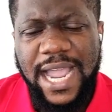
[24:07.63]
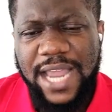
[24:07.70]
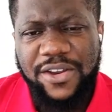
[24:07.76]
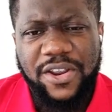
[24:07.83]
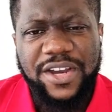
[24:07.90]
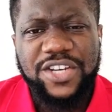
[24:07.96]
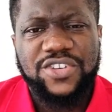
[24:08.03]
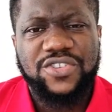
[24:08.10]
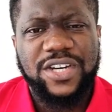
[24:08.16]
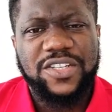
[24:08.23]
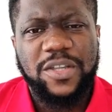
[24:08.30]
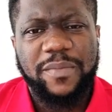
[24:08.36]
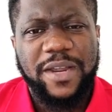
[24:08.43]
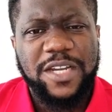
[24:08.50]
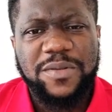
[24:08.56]
I had already
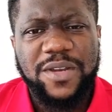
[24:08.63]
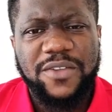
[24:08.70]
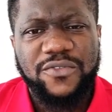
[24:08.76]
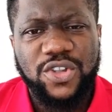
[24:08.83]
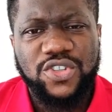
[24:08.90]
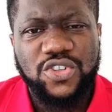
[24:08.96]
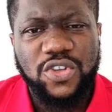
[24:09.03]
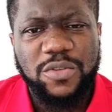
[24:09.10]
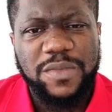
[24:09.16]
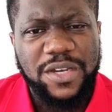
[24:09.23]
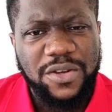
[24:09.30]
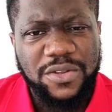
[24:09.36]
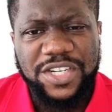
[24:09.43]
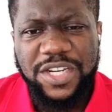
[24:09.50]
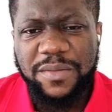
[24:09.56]
dressed up. And the Spirit of God
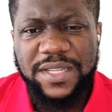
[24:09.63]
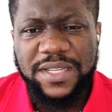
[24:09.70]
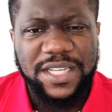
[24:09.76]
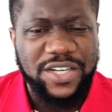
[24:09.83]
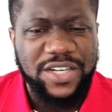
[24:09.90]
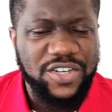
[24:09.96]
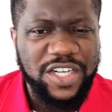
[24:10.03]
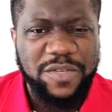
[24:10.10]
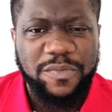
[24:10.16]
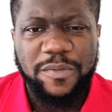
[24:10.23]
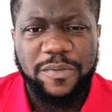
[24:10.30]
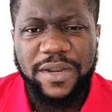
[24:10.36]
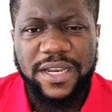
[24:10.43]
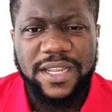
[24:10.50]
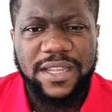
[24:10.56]
told me, no, Chimezie, dress
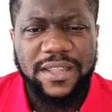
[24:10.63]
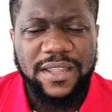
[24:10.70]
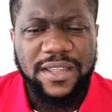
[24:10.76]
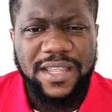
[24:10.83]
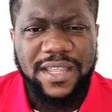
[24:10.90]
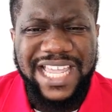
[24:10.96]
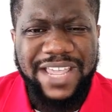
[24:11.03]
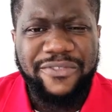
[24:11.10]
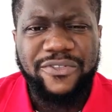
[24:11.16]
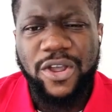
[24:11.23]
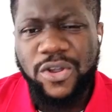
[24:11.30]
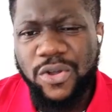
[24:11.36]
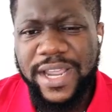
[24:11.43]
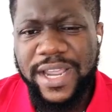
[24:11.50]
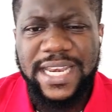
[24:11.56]
properly. If
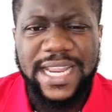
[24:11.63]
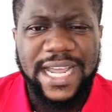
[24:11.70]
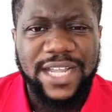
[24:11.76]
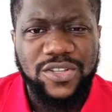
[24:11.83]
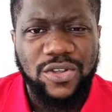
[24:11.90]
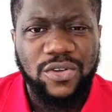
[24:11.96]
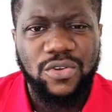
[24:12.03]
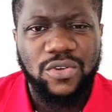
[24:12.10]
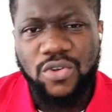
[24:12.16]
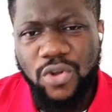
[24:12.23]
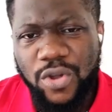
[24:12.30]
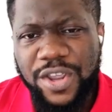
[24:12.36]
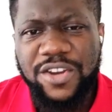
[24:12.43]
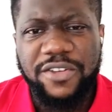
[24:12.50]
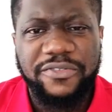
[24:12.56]
you're going there at all,
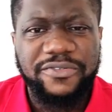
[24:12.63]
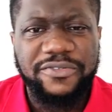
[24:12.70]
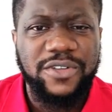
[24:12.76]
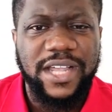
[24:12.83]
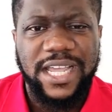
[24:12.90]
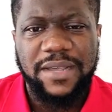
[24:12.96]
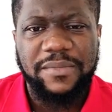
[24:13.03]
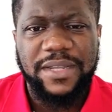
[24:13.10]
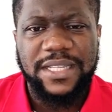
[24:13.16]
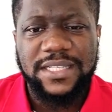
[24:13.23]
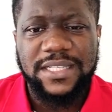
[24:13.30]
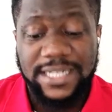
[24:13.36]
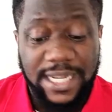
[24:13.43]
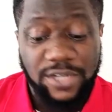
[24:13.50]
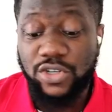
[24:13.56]
go in your full
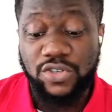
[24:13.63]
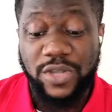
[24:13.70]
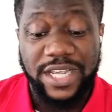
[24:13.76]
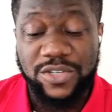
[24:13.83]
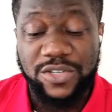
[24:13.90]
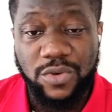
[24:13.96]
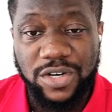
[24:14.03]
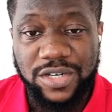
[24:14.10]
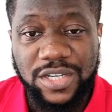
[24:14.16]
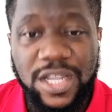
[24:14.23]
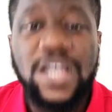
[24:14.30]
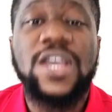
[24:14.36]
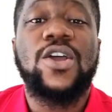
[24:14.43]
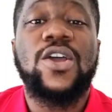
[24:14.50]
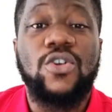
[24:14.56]
element. Those were his
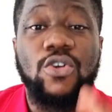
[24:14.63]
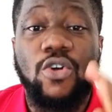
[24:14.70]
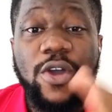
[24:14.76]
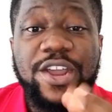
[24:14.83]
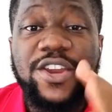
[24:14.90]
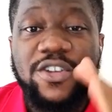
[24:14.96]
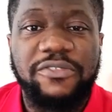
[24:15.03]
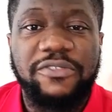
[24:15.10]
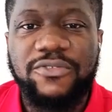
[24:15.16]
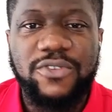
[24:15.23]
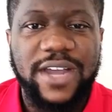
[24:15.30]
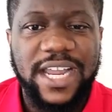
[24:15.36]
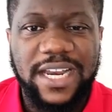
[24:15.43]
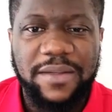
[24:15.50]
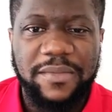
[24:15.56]
words. Go in your
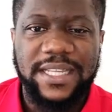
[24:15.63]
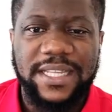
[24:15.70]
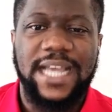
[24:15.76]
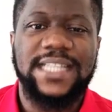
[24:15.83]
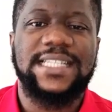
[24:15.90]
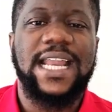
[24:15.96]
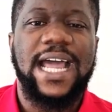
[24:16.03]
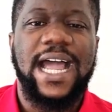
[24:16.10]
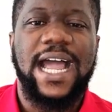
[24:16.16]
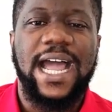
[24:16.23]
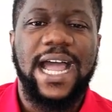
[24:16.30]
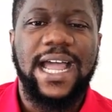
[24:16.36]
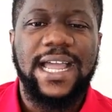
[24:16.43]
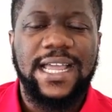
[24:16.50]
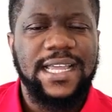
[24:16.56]
full element. I said,
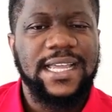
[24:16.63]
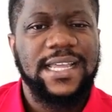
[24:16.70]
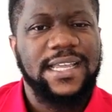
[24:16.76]
uh-uh.